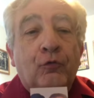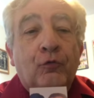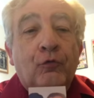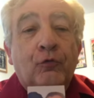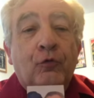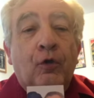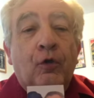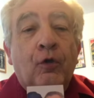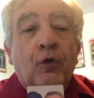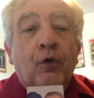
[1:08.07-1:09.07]
This is
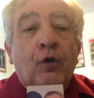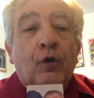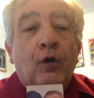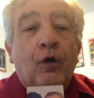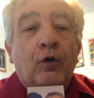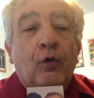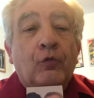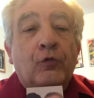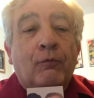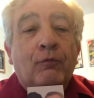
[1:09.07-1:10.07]
a
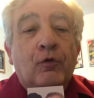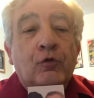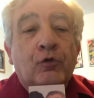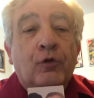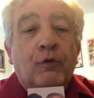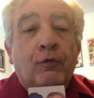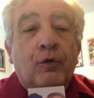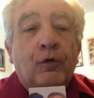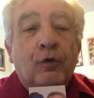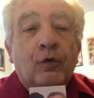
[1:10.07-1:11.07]
close-up version of
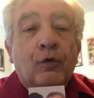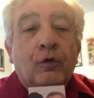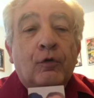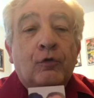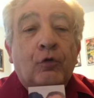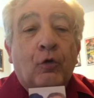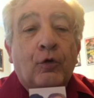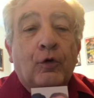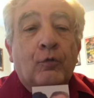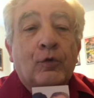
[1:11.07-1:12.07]
the
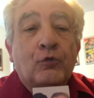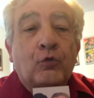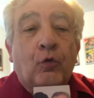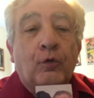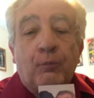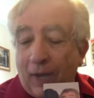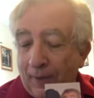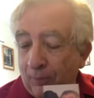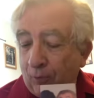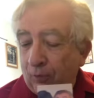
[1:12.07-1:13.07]
torn and restored
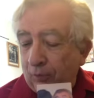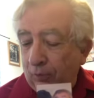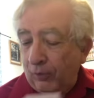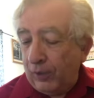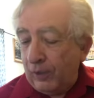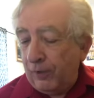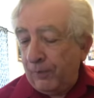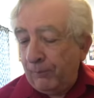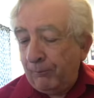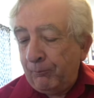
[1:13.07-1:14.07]
paper, all right?
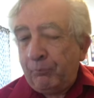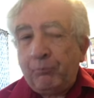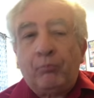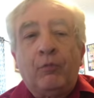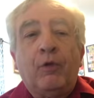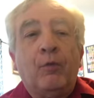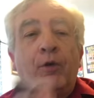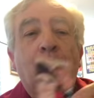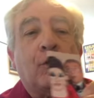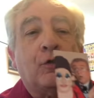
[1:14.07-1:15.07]
There we
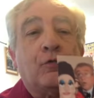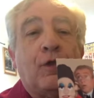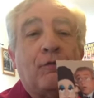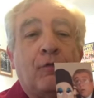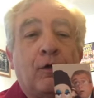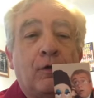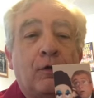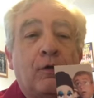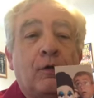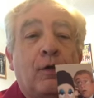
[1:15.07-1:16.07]
go. I just have to
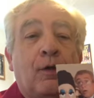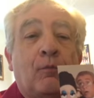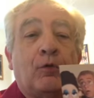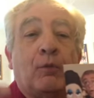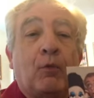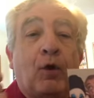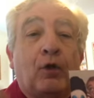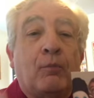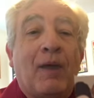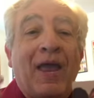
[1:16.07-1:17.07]
put the
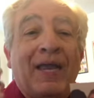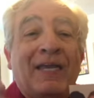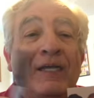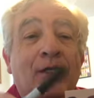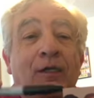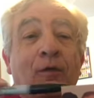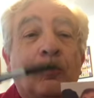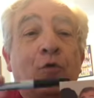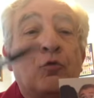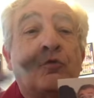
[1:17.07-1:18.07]
marker back.
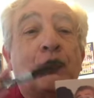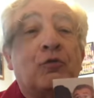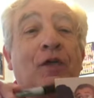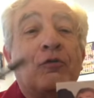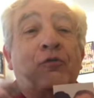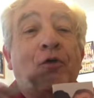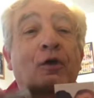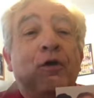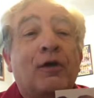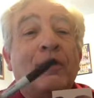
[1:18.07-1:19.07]
We'll use this as
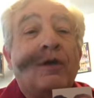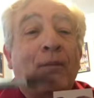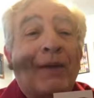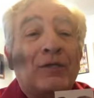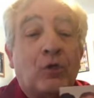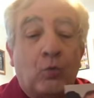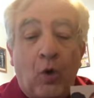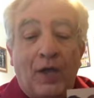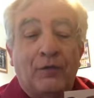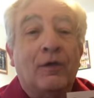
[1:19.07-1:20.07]
a magic
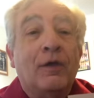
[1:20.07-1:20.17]
wand.